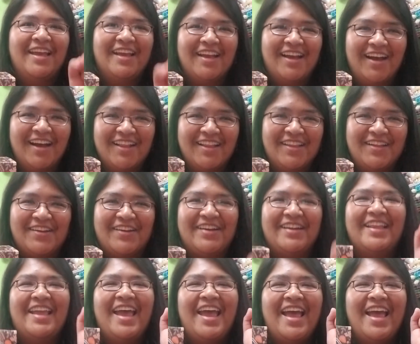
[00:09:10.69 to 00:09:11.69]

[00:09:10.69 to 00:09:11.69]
colored